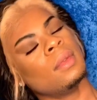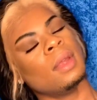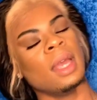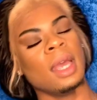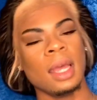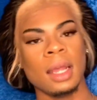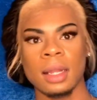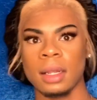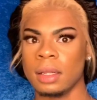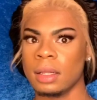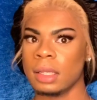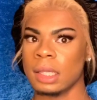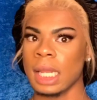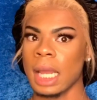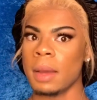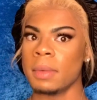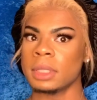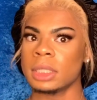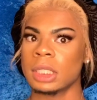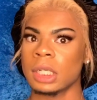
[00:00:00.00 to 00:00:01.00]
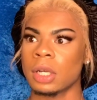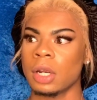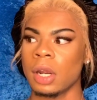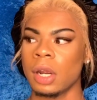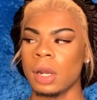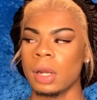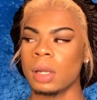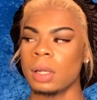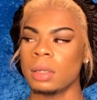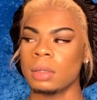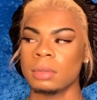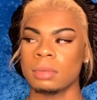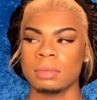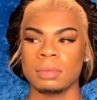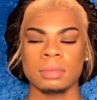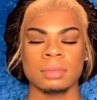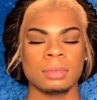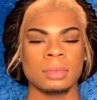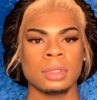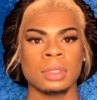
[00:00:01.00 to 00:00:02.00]
And that was a girl
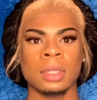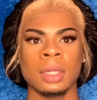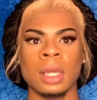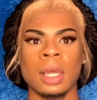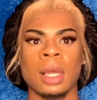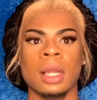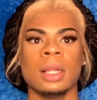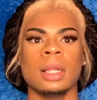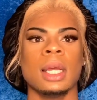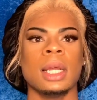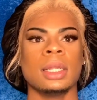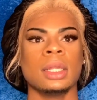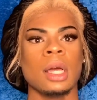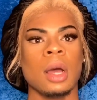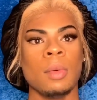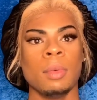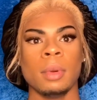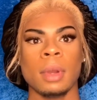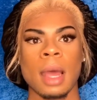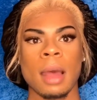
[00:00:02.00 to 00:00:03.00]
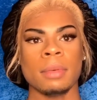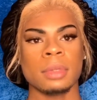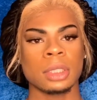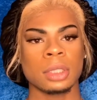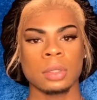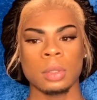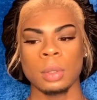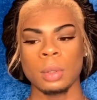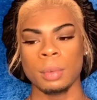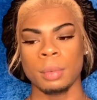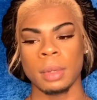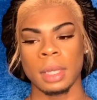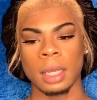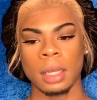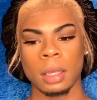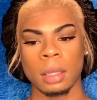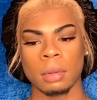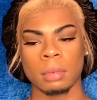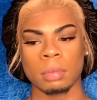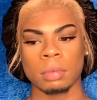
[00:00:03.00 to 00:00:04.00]
that I thought I was cool
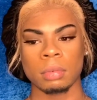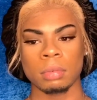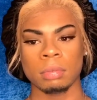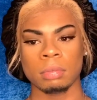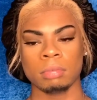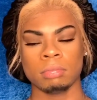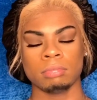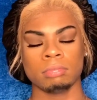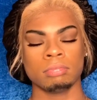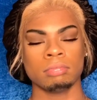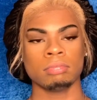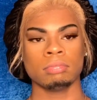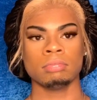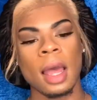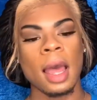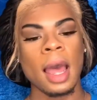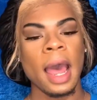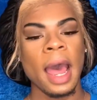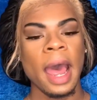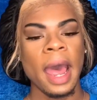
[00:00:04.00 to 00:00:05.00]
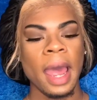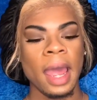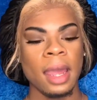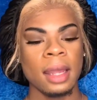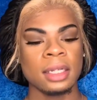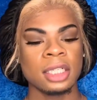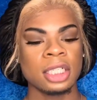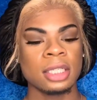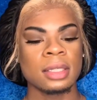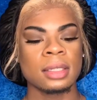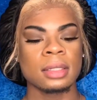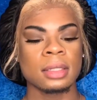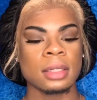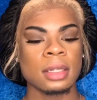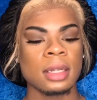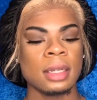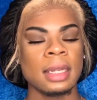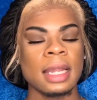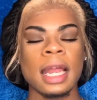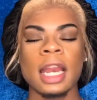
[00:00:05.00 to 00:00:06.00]
with. I just
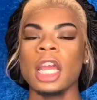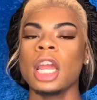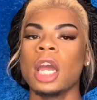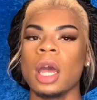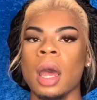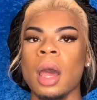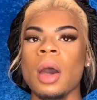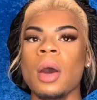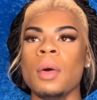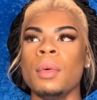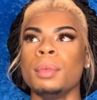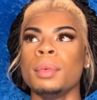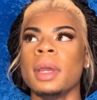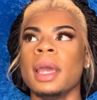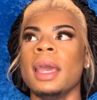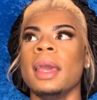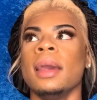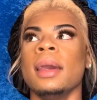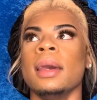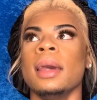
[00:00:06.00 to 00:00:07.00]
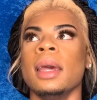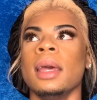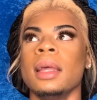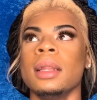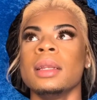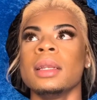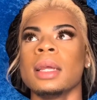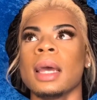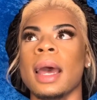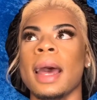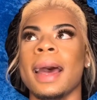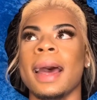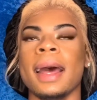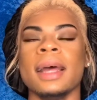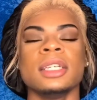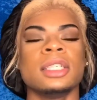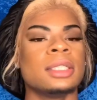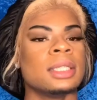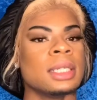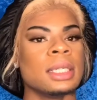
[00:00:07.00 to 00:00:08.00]
let it go and
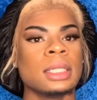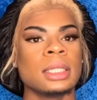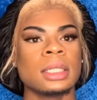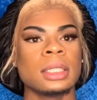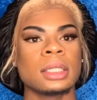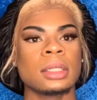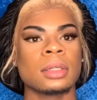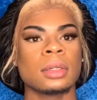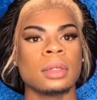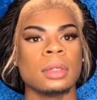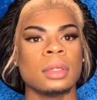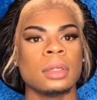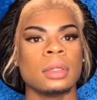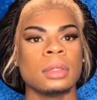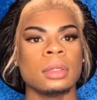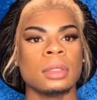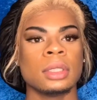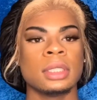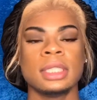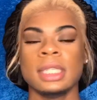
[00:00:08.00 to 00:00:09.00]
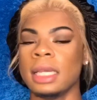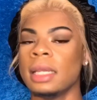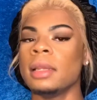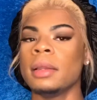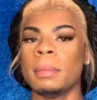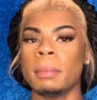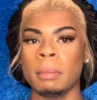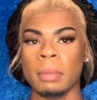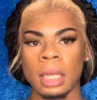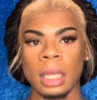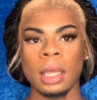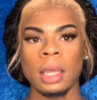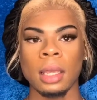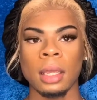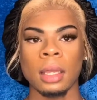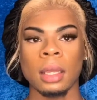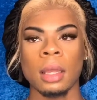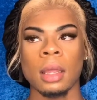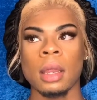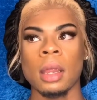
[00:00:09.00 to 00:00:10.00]
I just did
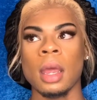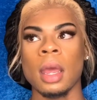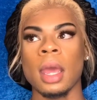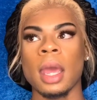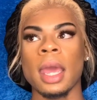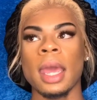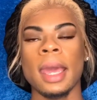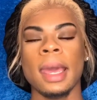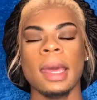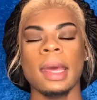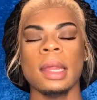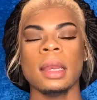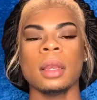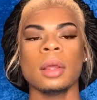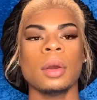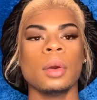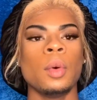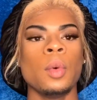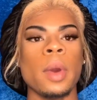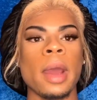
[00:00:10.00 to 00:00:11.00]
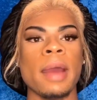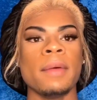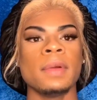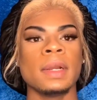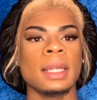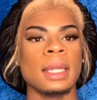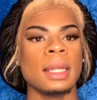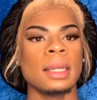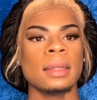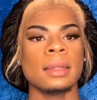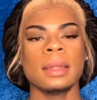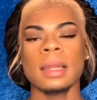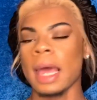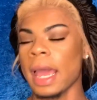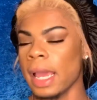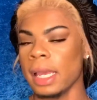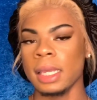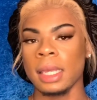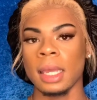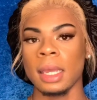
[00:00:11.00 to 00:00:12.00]
me. And whoever didn't
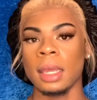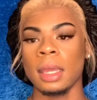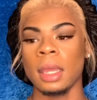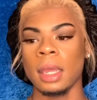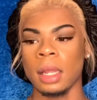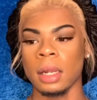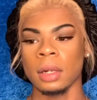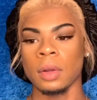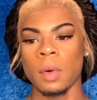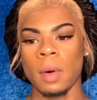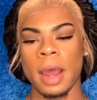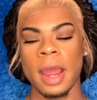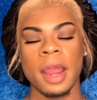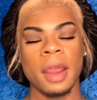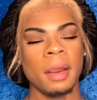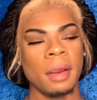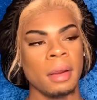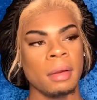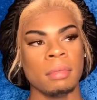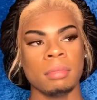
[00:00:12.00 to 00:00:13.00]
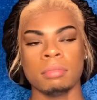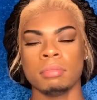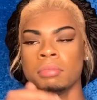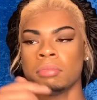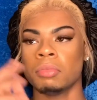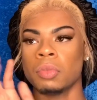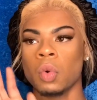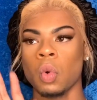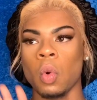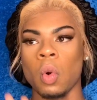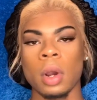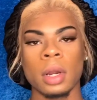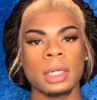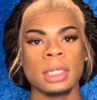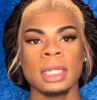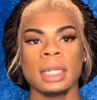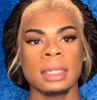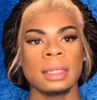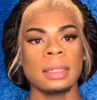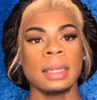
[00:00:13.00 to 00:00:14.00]
like it in choir or
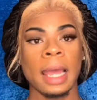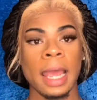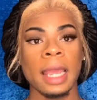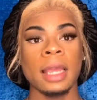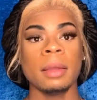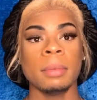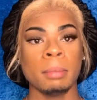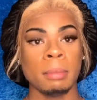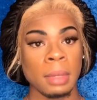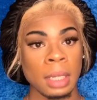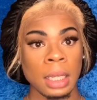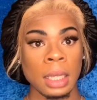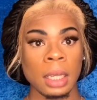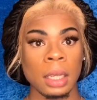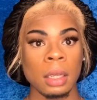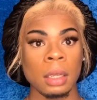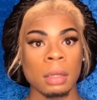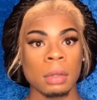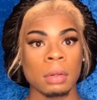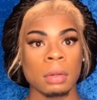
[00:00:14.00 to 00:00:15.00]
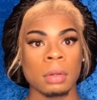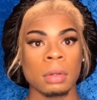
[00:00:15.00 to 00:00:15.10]
didn't like me,